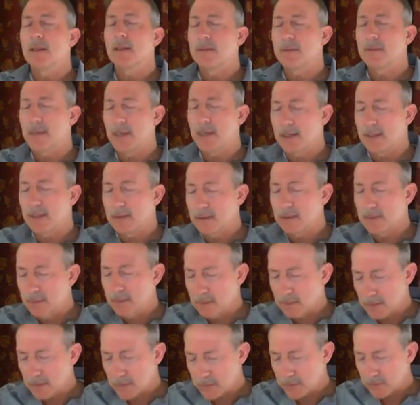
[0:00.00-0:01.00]
that
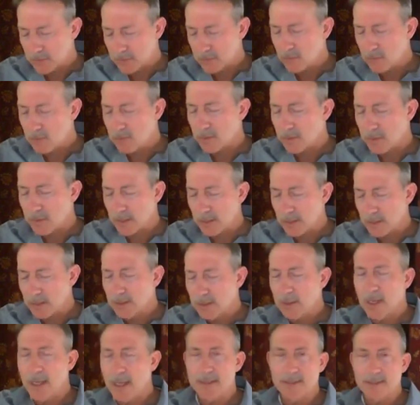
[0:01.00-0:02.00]
the story
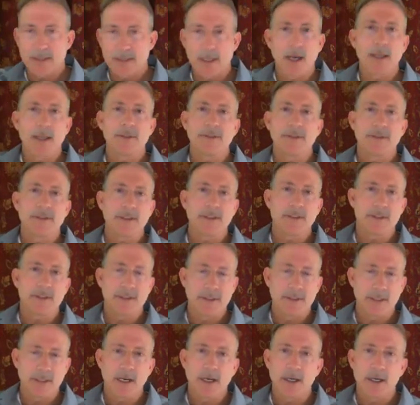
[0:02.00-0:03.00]
has gotten to
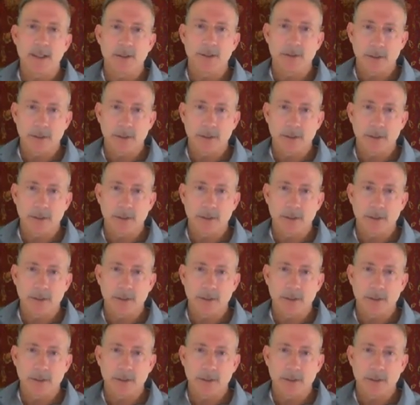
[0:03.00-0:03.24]
done or